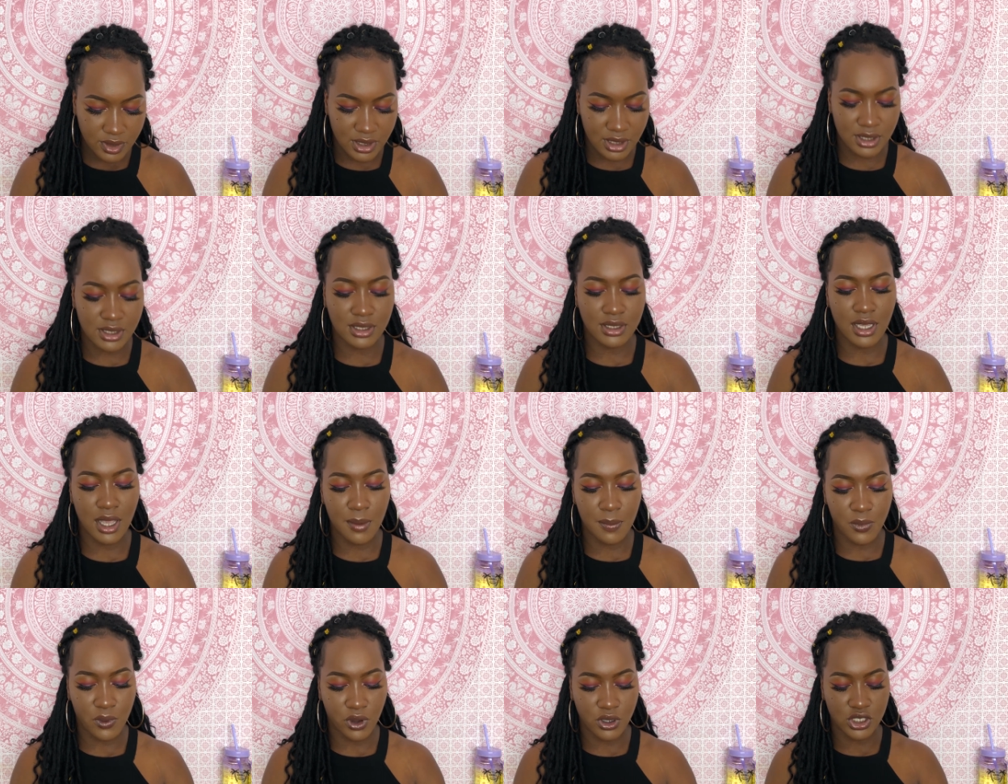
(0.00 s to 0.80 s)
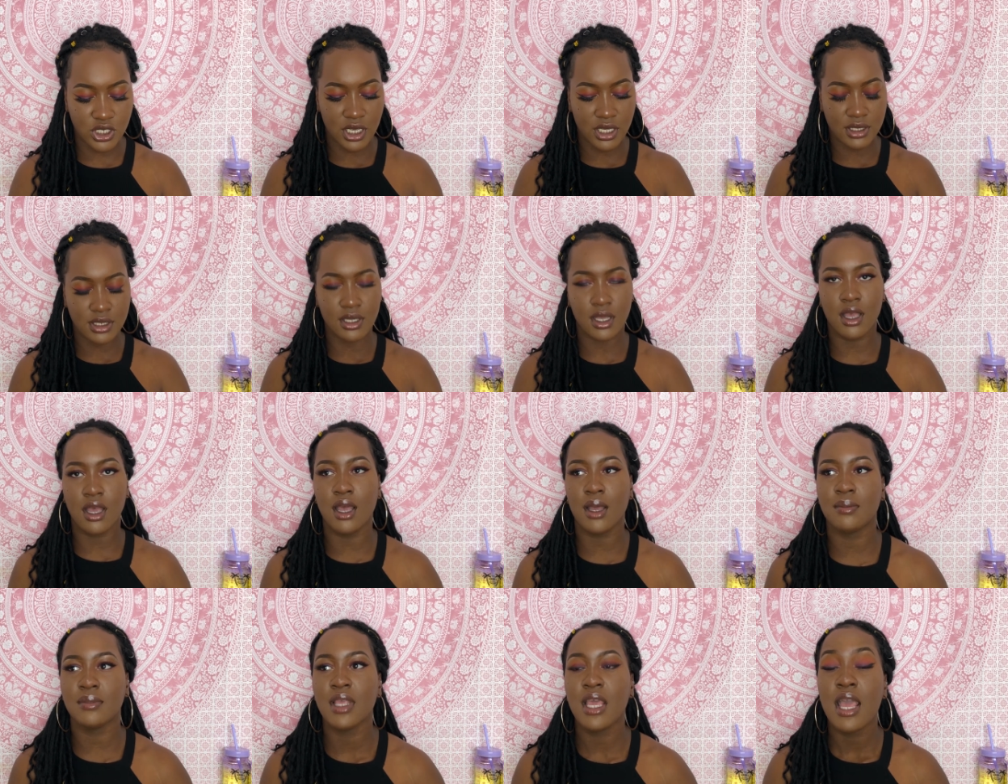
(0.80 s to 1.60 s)
design project.
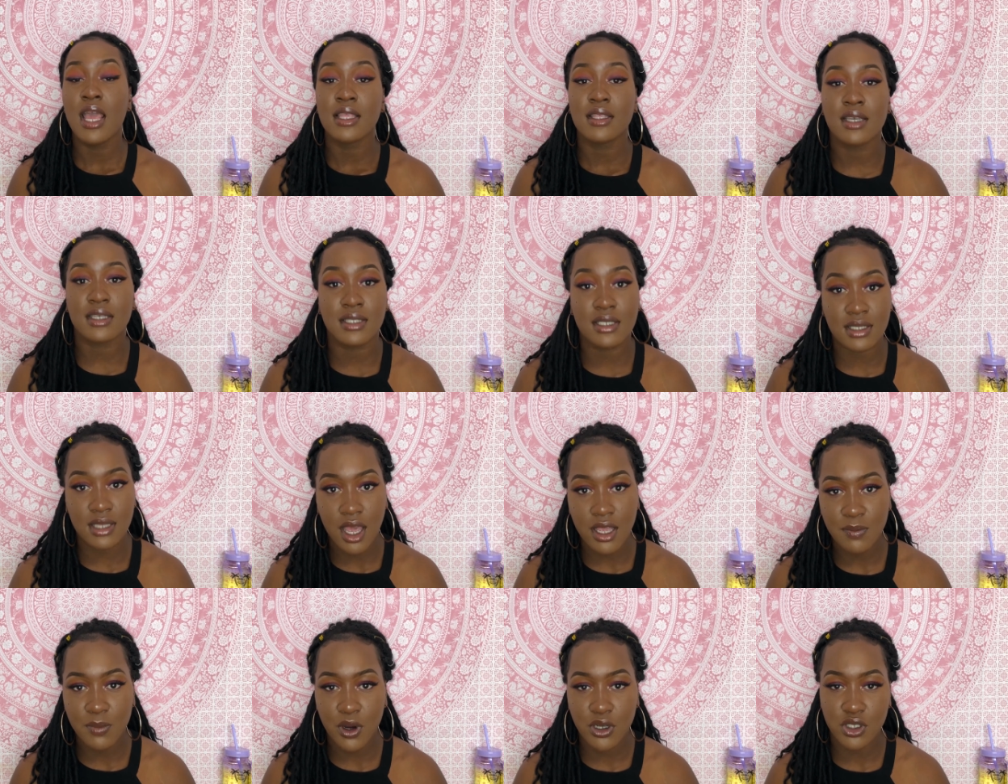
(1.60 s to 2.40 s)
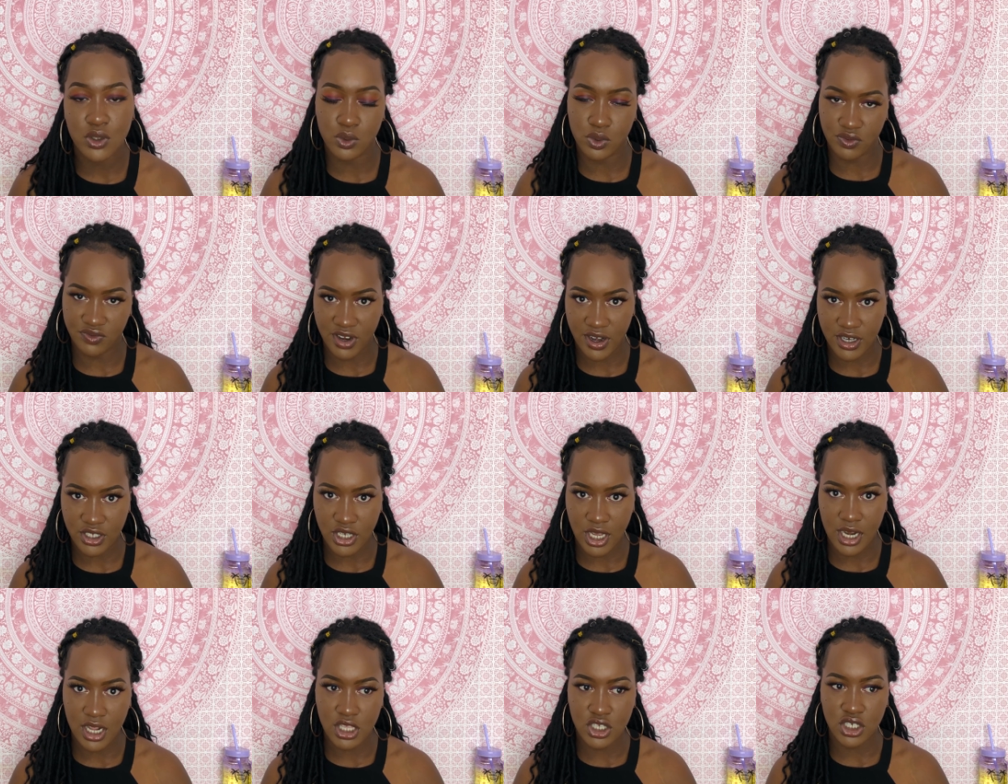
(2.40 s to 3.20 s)
The design project was very
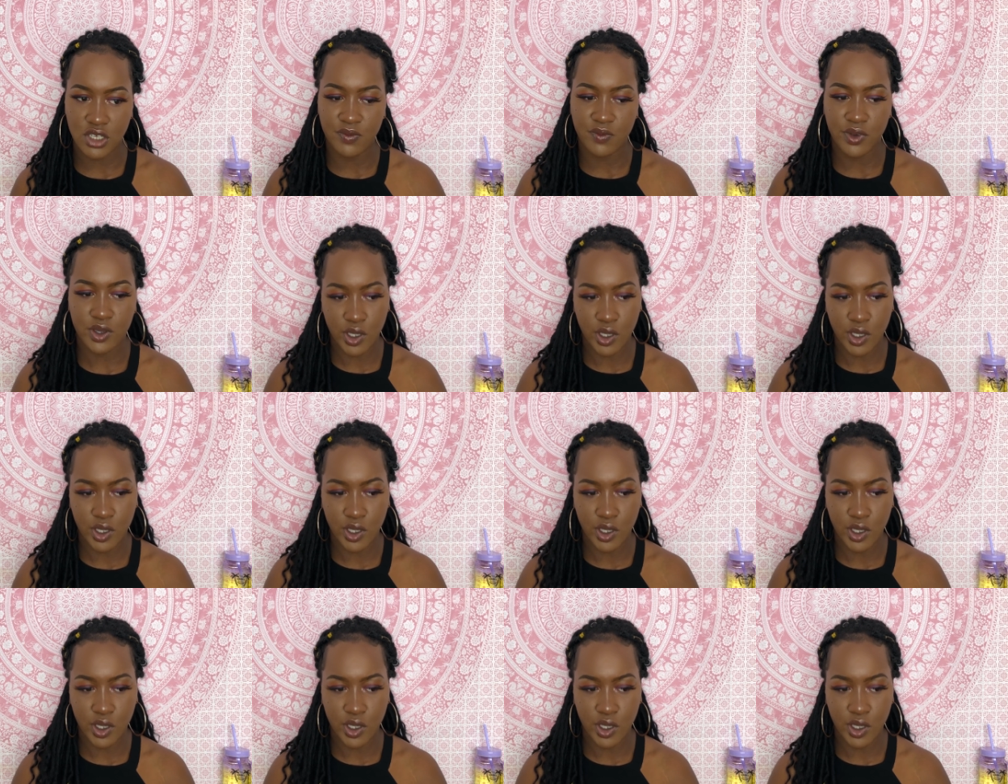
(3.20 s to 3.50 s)
challenging.